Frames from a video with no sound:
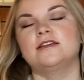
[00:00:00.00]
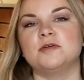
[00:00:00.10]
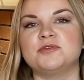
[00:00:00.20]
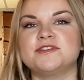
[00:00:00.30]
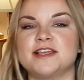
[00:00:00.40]

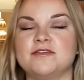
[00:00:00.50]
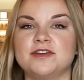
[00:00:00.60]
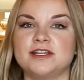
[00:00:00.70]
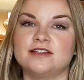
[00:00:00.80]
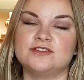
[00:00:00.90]
Number
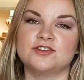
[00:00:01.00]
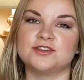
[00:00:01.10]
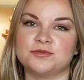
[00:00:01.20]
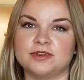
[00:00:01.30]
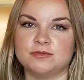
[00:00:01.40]
7 is just
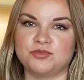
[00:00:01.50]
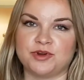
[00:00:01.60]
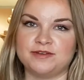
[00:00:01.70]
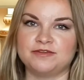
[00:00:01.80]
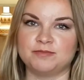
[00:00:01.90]
a really
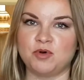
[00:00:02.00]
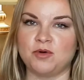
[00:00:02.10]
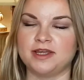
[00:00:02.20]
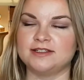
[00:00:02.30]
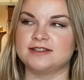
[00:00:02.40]
brief
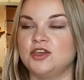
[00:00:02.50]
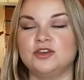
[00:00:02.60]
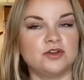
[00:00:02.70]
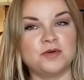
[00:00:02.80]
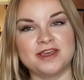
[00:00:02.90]
point.
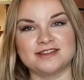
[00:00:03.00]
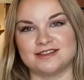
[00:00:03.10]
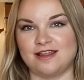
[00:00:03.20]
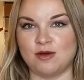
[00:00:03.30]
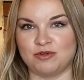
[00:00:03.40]
You don't get
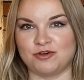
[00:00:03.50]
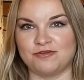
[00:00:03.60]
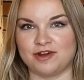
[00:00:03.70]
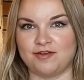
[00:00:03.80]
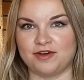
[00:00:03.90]
slobber
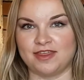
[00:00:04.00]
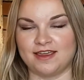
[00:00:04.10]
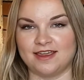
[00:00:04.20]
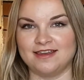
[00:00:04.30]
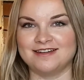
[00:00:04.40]
over
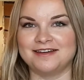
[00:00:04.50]
everything.